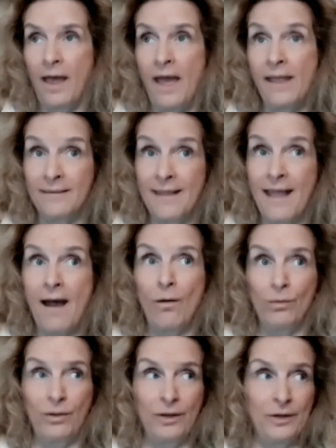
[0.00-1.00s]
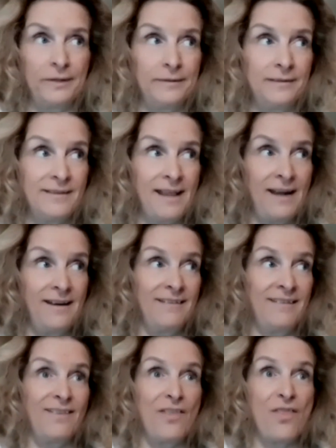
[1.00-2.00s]
and now learn that
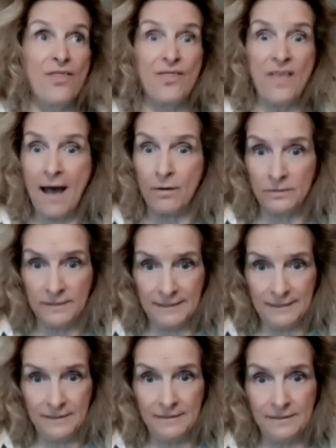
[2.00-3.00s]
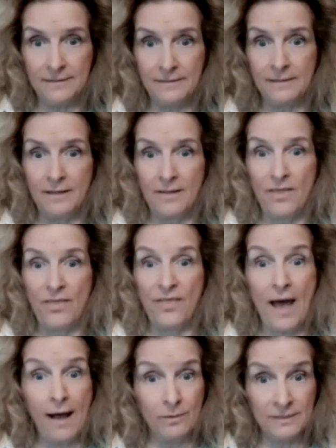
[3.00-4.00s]
it's thousands
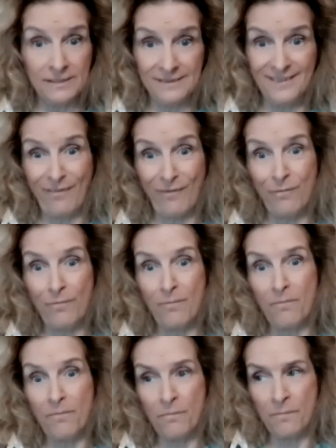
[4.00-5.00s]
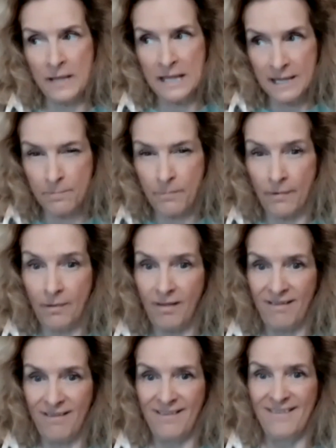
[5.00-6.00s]
of
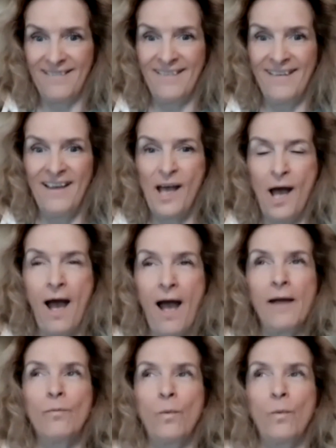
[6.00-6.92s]
people. I